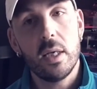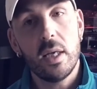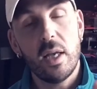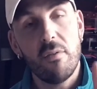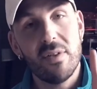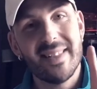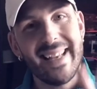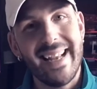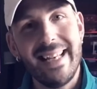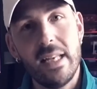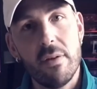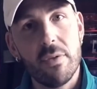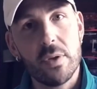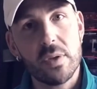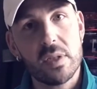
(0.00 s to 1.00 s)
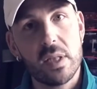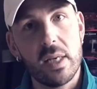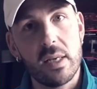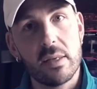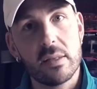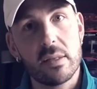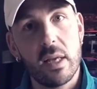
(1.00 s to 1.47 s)
if it's any of those
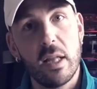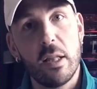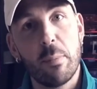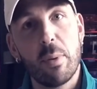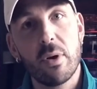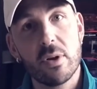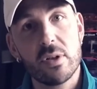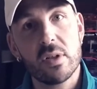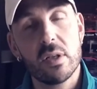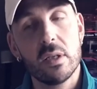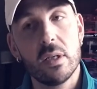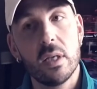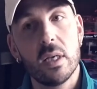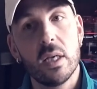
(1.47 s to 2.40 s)
things, and the person